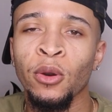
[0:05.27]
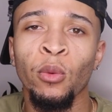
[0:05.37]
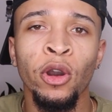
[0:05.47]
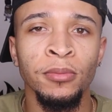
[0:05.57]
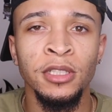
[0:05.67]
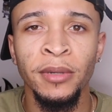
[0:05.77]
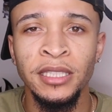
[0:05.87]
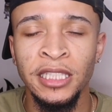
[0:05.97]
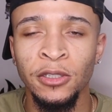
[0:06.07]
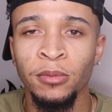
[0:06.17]
Welcome to my
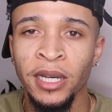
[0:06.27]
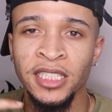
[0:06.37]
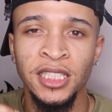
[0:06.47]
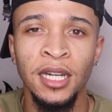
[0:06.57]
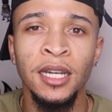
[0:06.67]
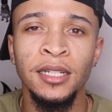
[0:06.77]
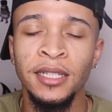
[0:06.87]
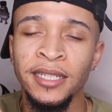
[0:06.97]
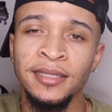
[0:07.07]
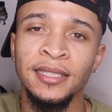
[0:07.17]
channel Byshaad,
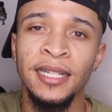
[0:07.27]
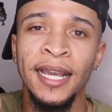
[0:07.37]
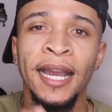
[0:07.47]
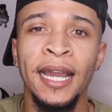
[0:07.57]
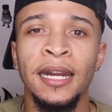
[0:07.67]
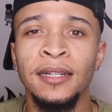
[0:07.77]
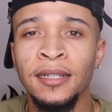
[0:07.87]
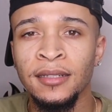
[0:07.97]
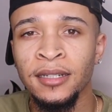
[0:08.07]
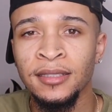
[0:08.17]
and today I got
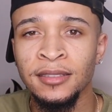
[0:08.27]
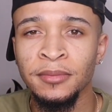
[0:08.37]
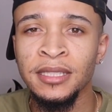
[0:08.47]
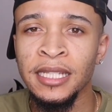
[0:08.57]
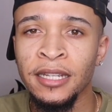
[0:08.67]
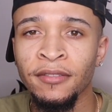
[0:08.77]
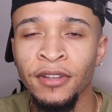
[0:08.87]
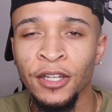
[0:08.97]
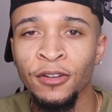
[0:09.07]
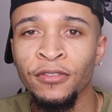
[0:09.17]
another custom sneaker
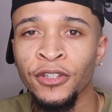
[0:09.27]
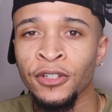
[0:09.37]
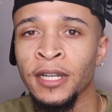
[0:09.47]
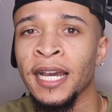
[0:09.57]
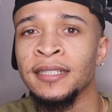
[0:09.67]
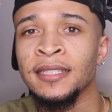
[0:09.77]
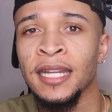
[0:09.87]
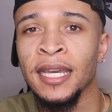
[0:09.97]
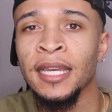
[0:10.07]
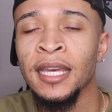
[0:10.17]
video for you guys
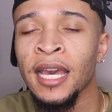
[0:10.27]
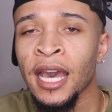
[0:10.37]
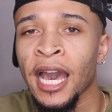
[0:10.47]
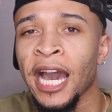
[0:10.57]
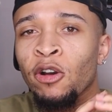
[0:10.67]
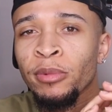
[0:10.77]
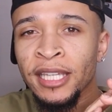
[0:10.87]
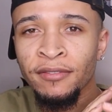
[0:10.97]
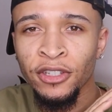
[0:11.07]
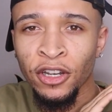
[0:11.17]
today. I will be
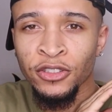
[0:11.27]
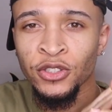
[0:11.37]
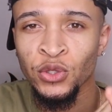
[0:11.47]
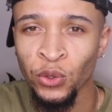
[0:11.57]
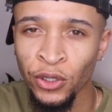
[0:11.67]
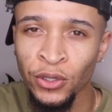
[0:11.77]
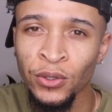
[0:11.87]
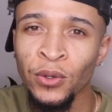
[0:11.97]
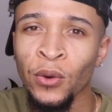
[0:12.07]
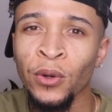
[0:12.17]
giving y'all a
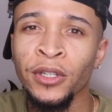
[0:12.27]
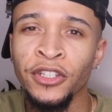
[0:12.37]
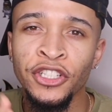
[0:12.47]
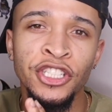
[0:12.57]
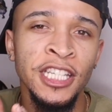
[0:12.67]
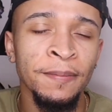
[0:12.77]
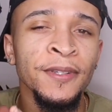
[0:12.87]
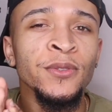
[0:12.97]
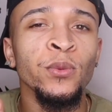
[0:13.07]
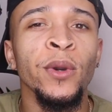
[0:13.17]
tutorial on the
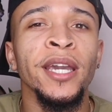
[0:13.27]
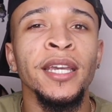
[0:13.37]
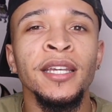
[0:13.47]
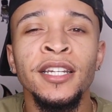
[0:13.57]
cheapest way